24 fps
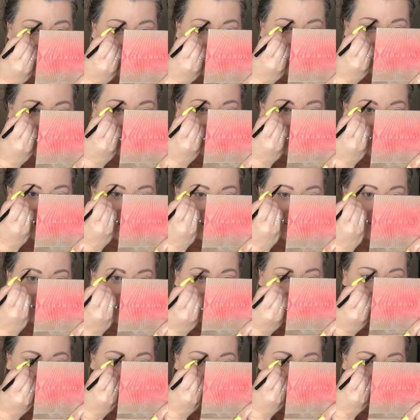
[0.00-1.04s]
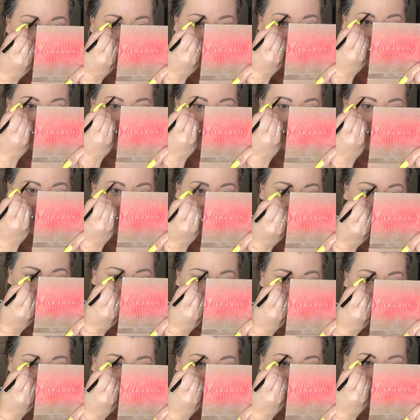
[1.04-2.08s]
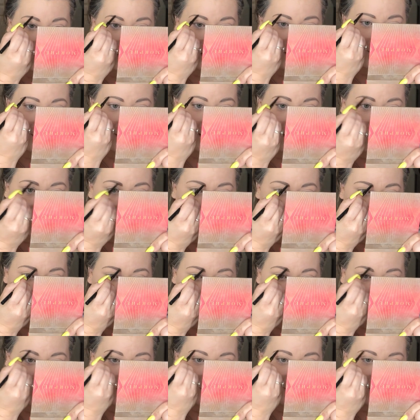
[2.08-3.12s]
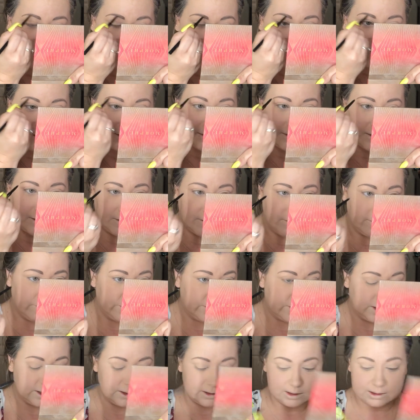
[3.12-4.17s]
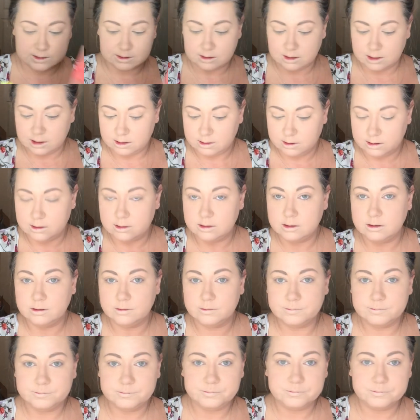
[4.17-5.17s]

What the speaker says: is me just playing and coloring. Because that's all I know how to do.